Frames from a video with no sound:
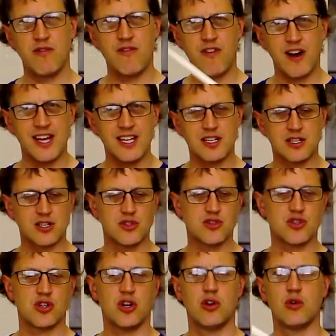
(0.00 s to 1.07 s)
finer
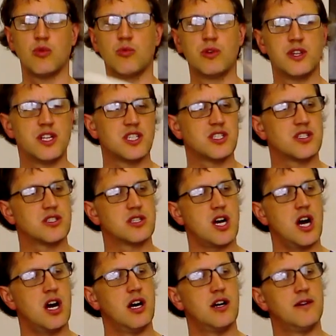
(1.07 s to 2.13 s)
control with this
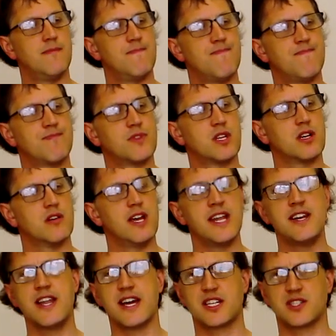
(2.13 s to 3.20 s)

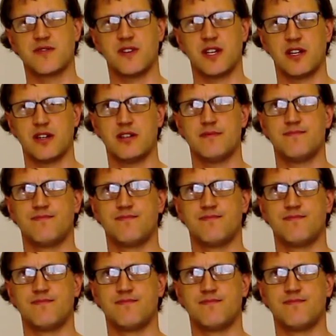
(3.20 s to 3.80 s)
index finger,